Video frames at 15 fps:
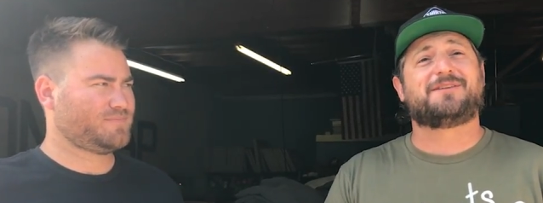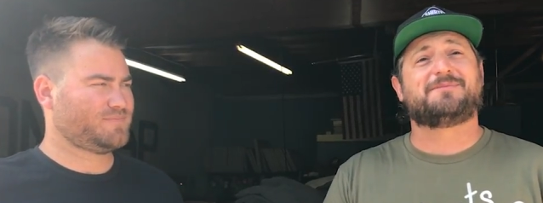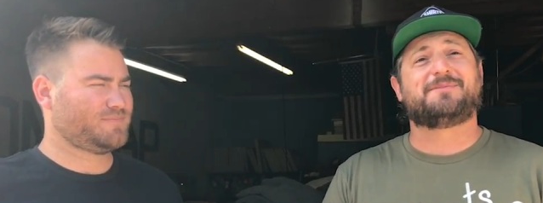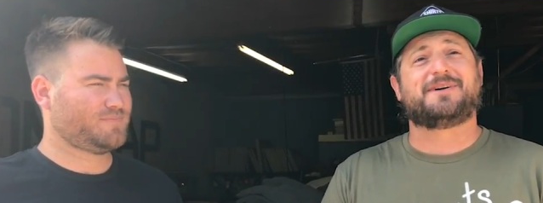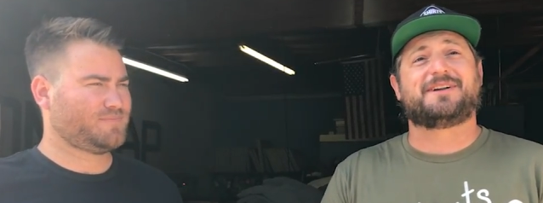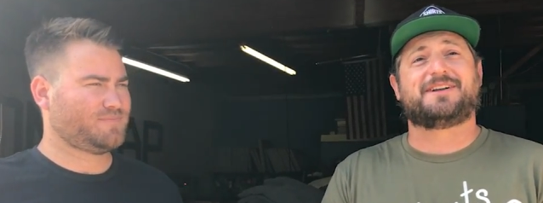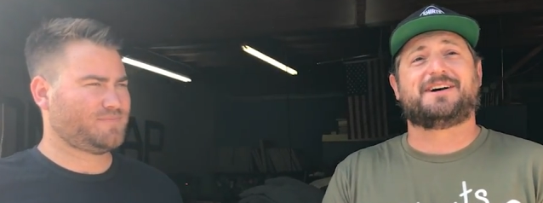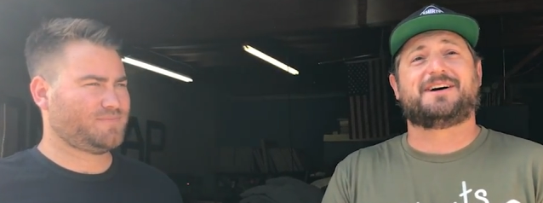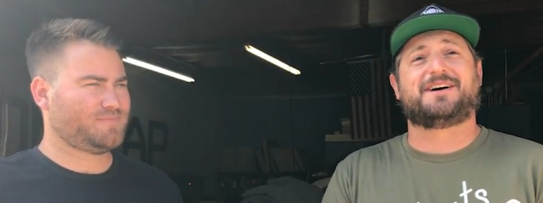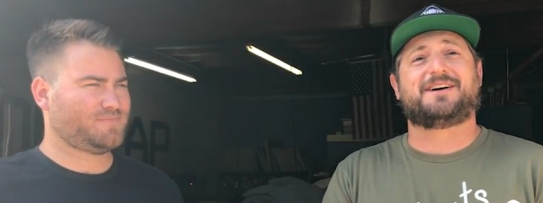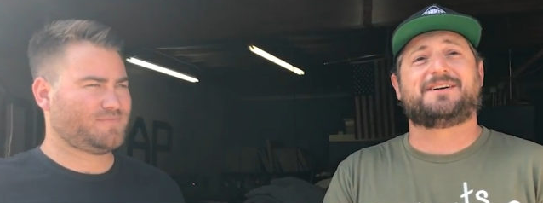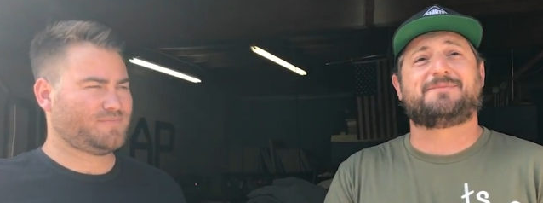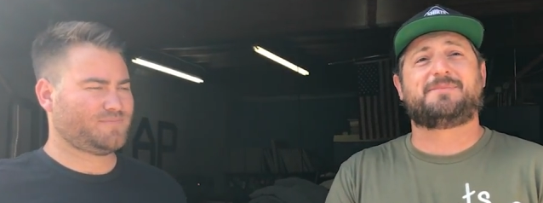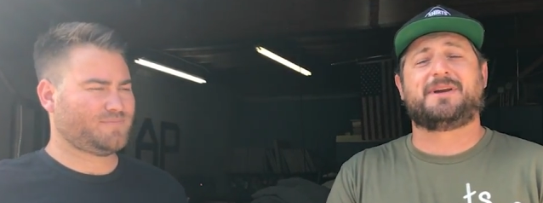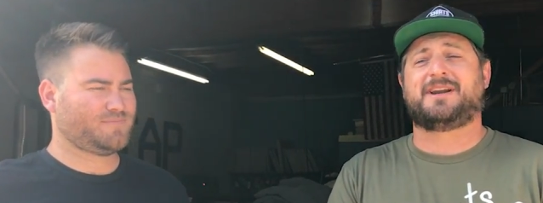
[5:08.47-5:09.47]
Speaker 1: but
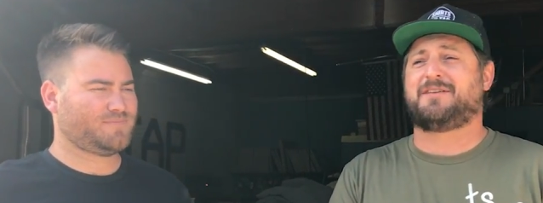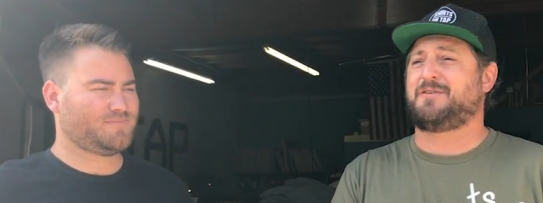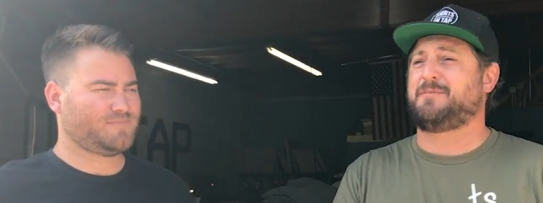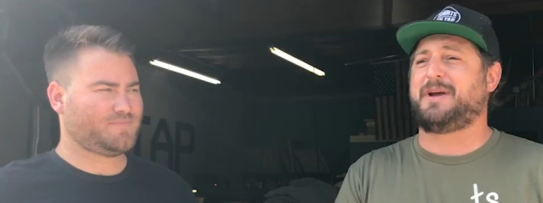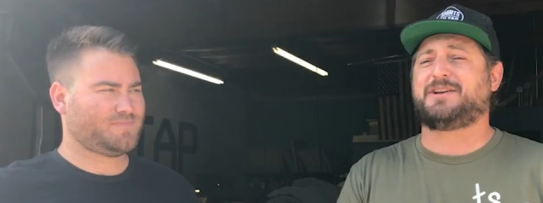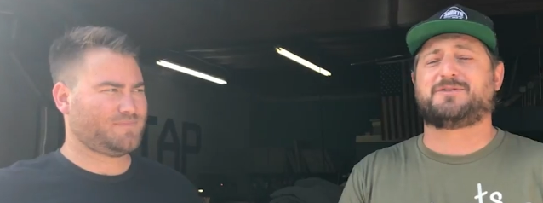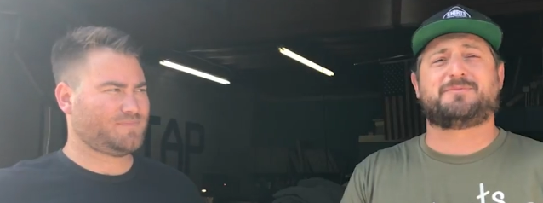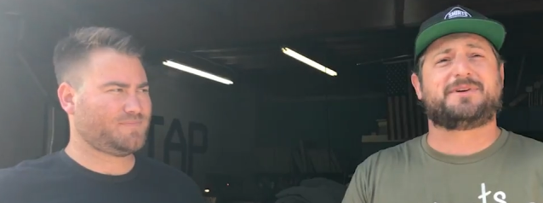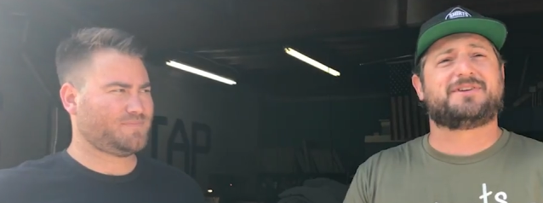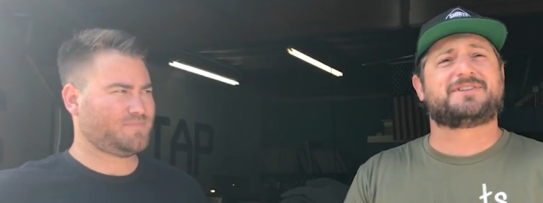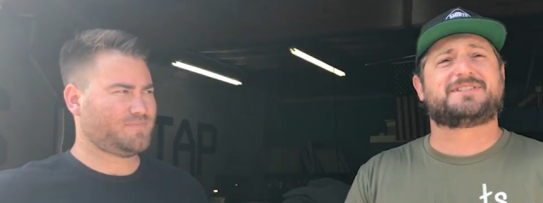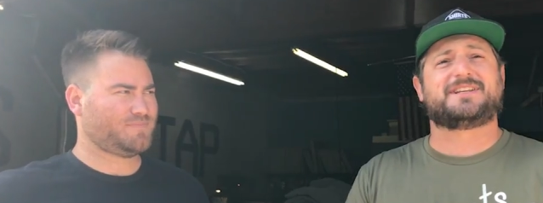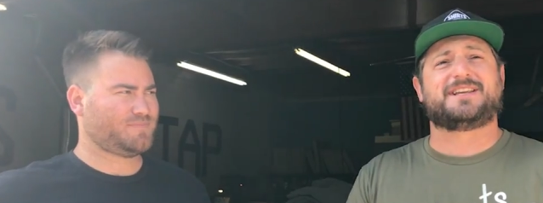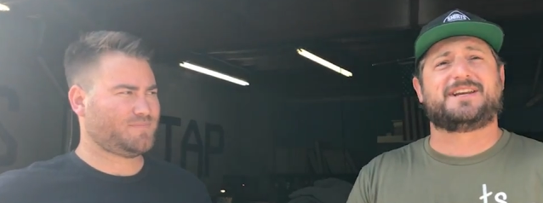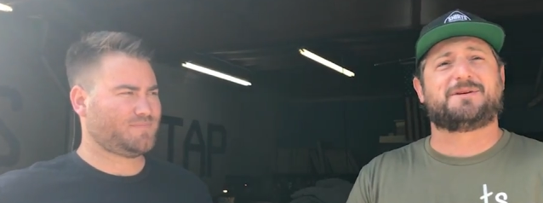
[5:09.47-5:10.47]
we'll be at every major beer
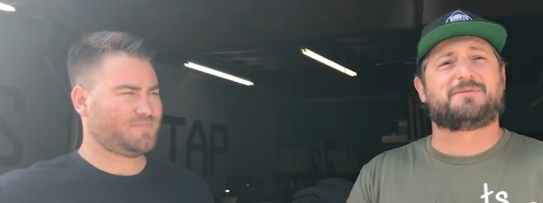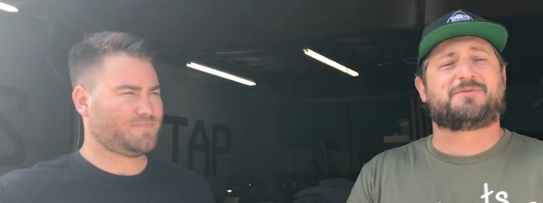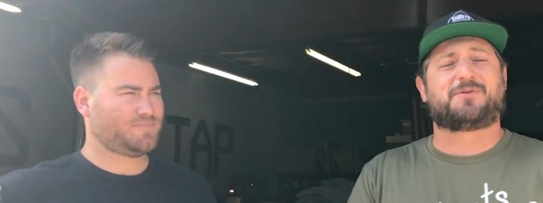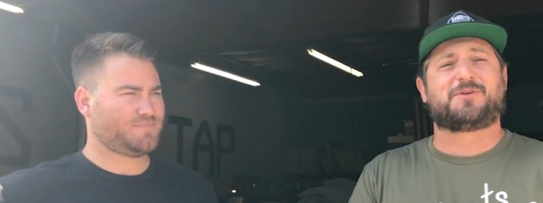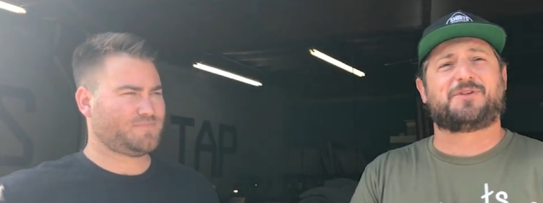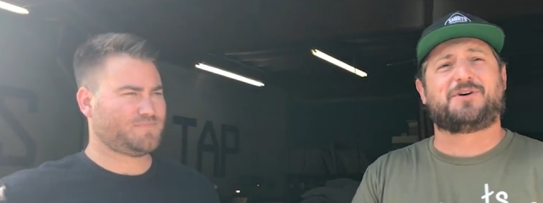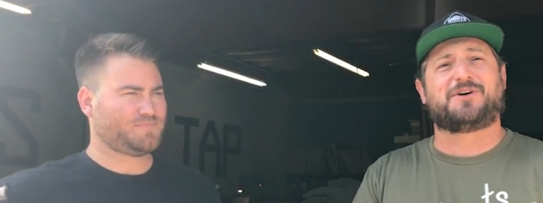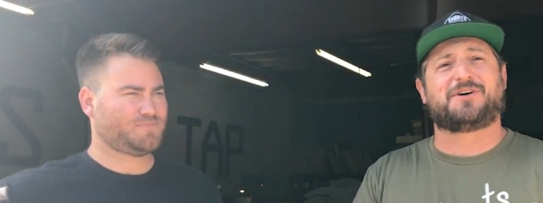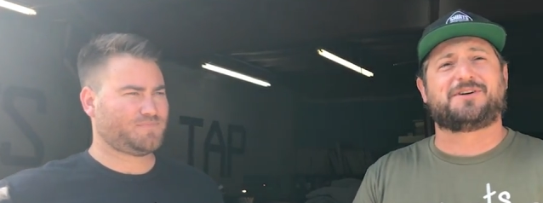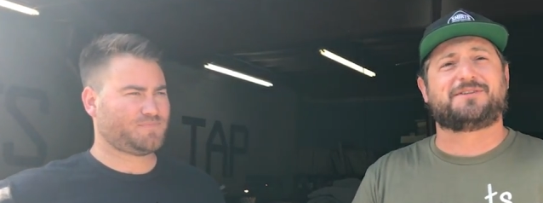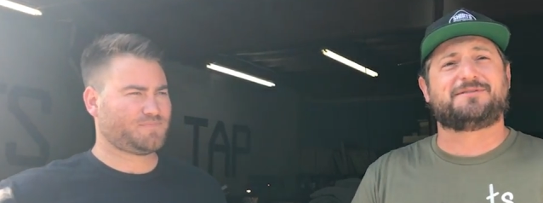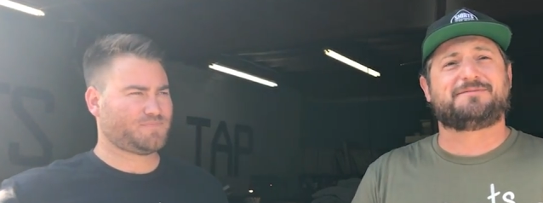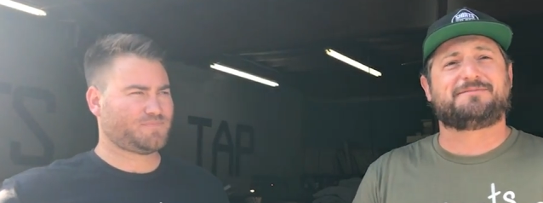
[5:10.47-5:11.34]
city here before long.